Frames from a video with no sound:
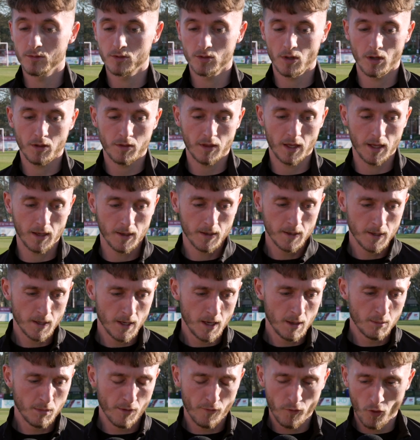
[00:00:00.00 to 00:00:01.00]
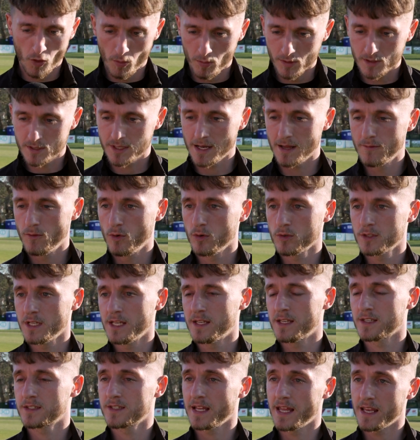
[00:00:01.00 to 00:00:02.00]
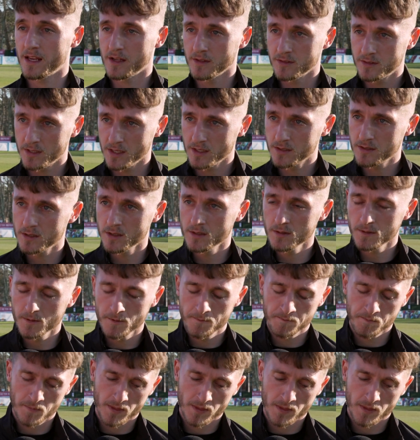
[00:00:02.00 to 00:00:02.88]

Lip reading: So I think performance levels need to stay consistent.